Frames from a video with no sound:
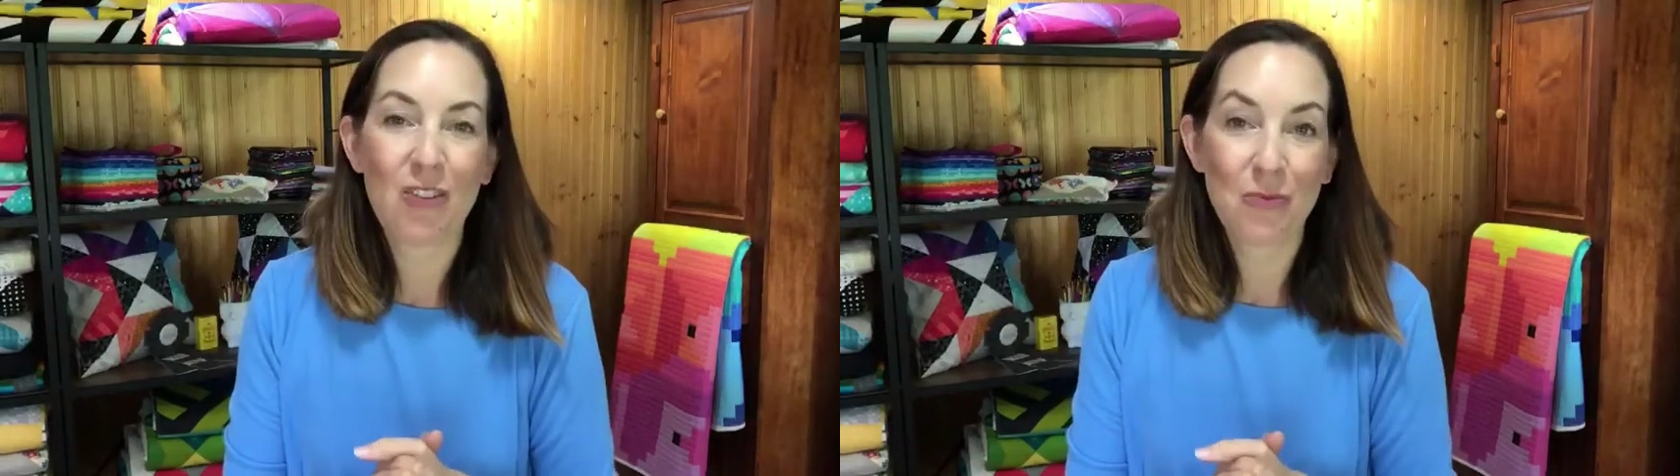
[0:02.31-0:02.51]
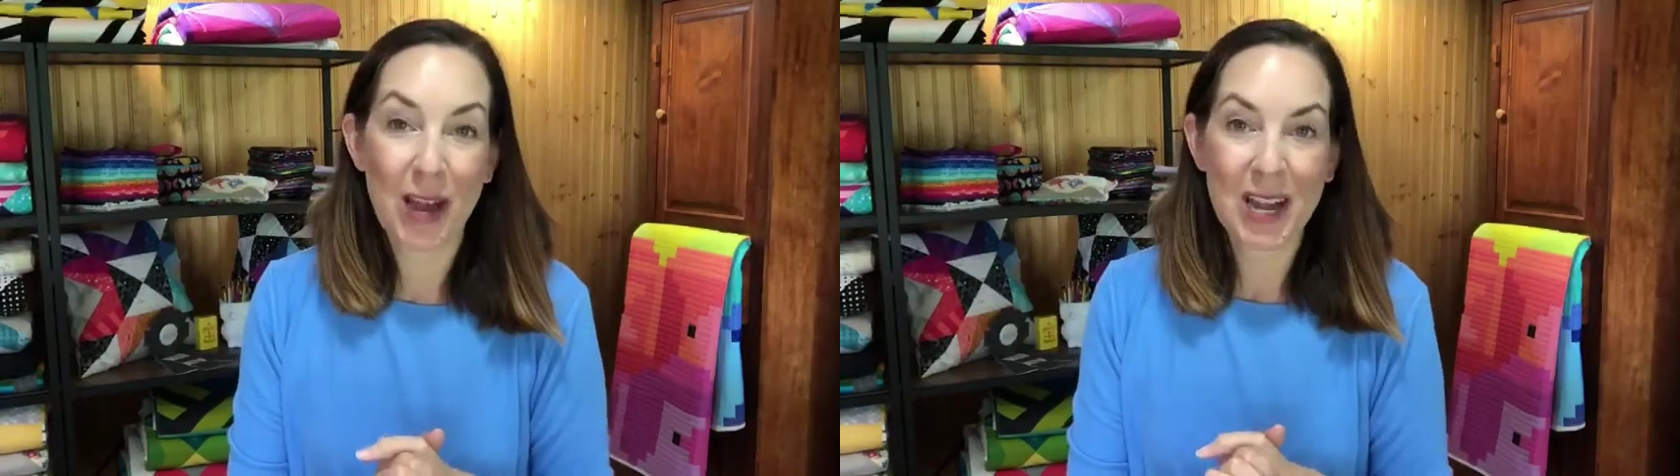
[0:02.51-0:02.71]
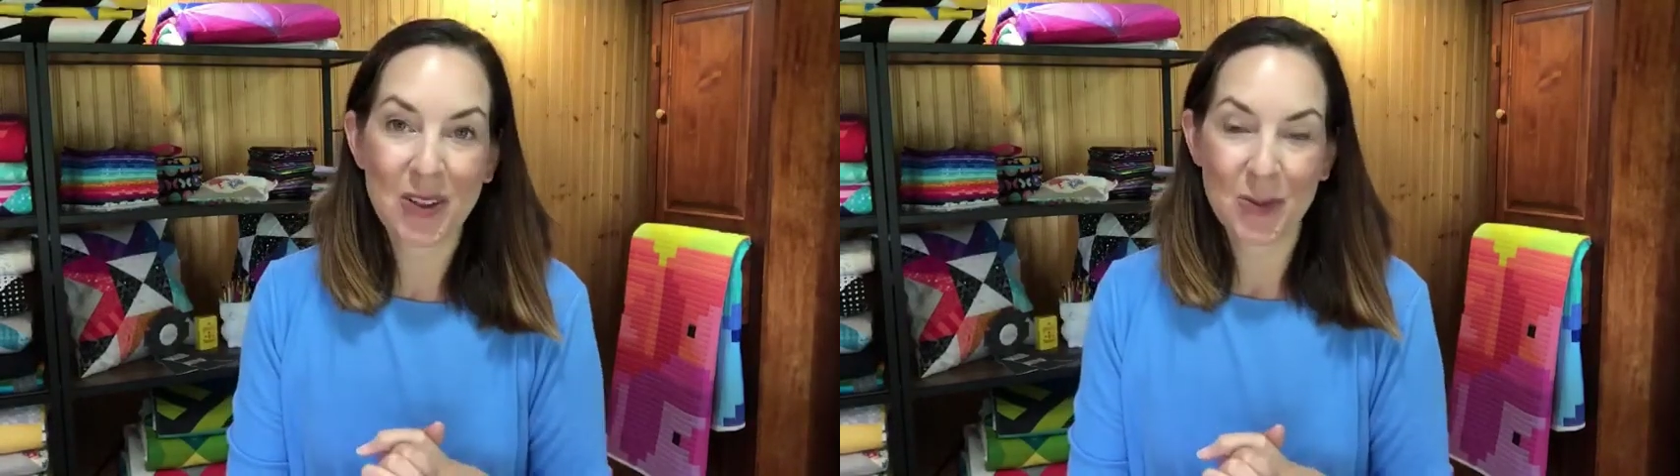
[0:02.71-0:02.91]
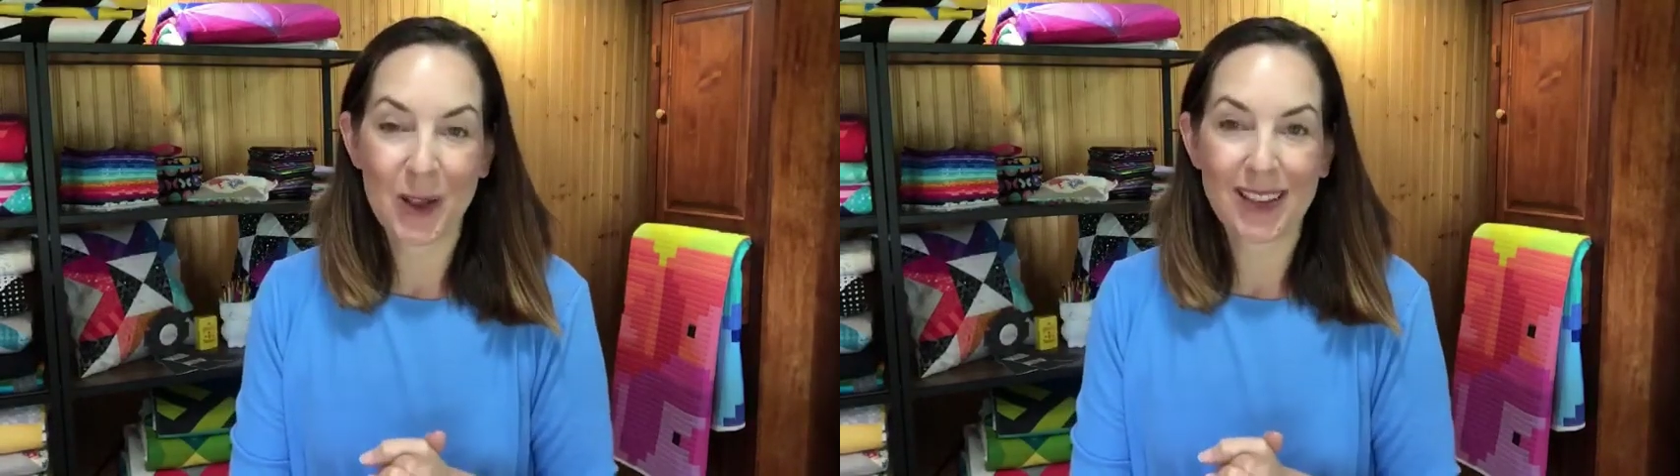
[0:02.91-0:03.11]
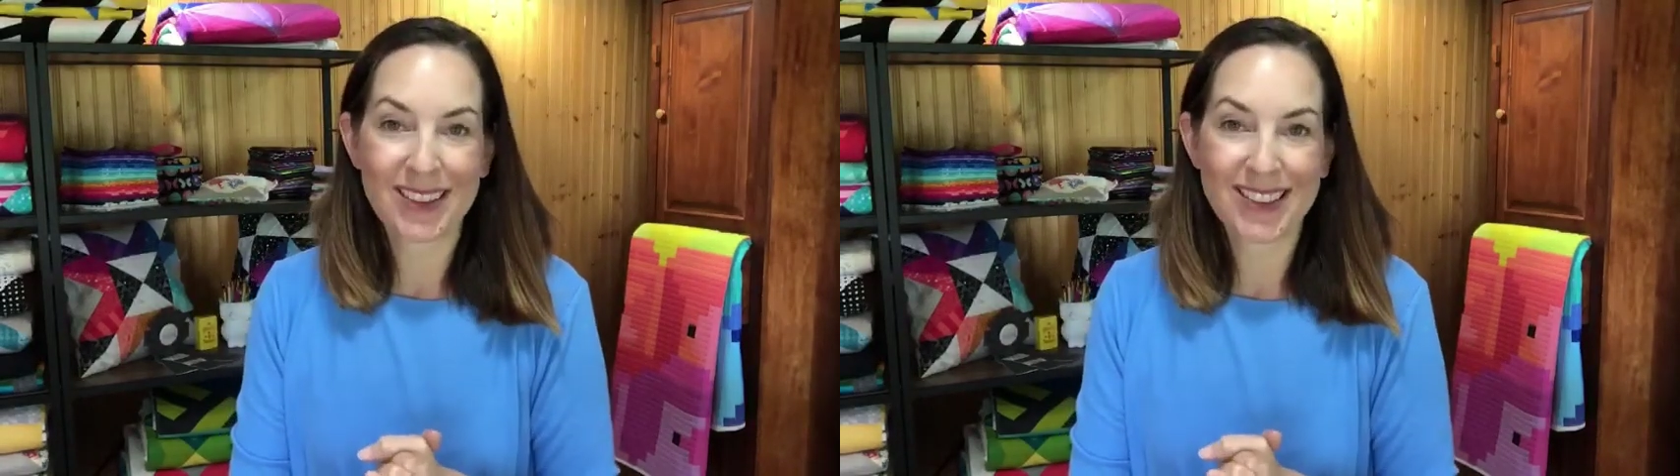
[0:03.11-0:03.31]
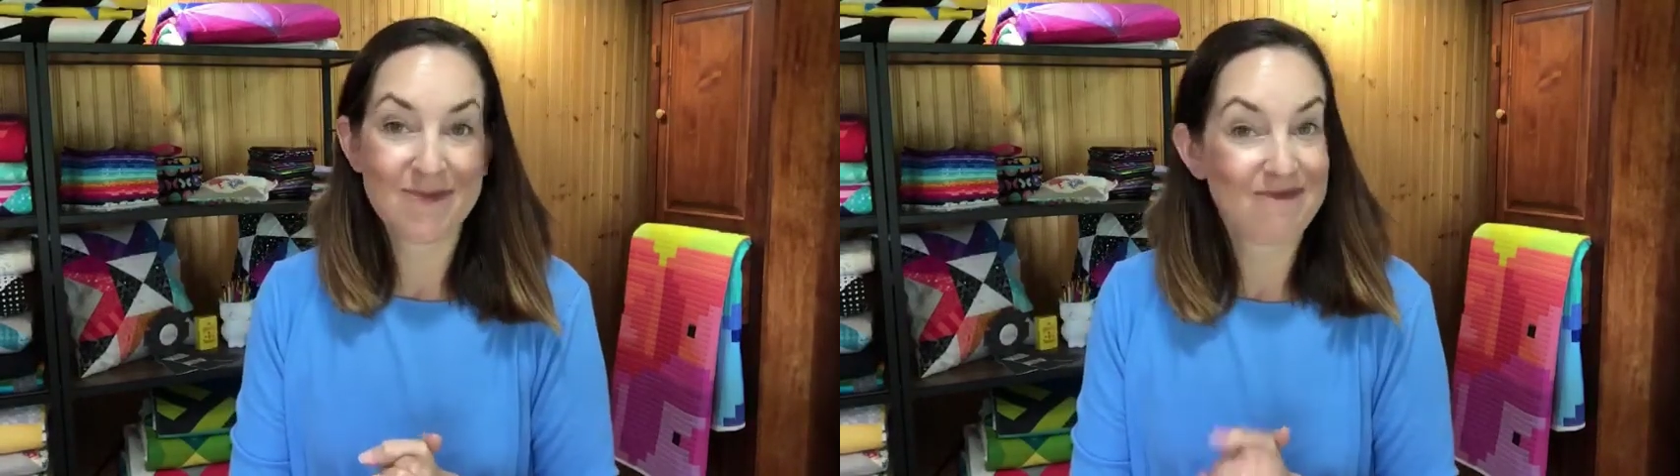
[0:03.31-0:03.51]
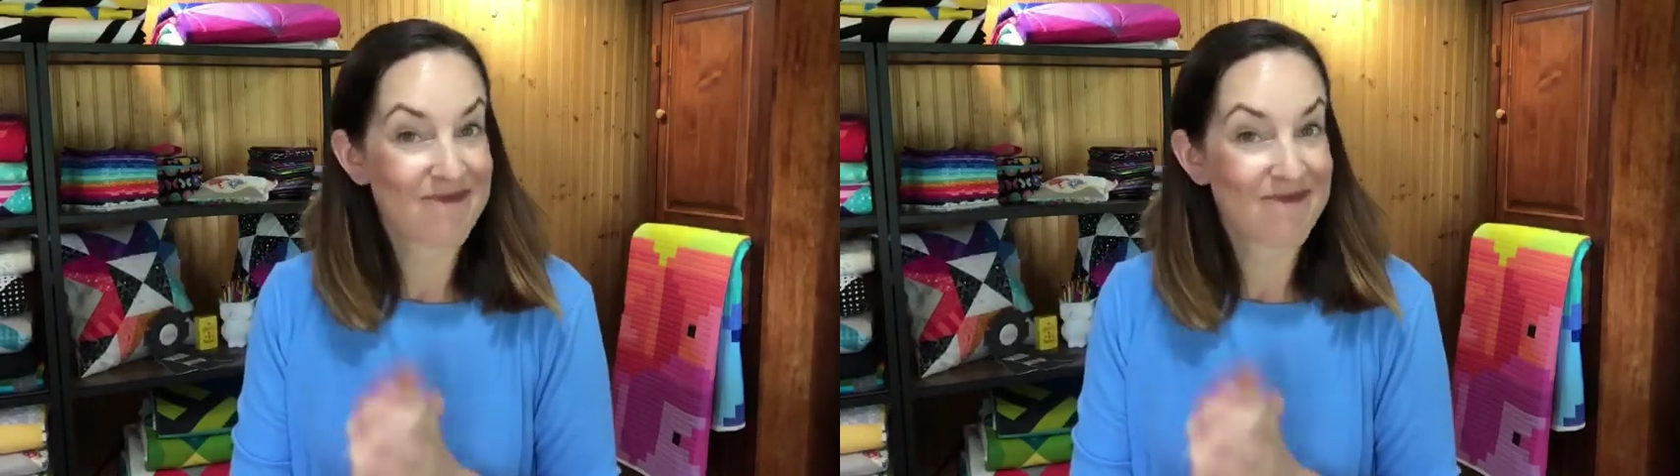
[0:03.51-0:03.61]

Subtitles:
of Brain House Quilts.